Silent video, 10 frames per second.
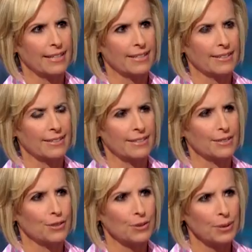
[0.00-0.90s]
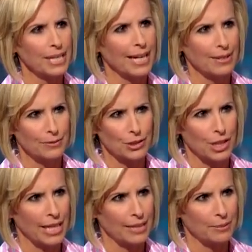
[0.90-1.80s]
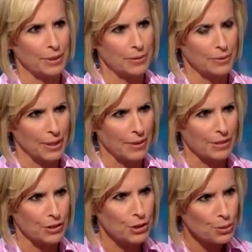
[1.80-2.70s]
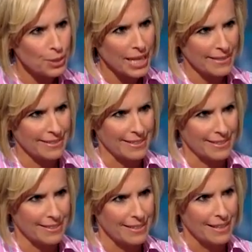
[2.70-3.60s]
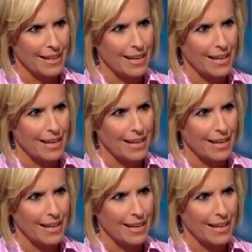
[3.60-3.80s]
Is the story out of China where you have these two cases,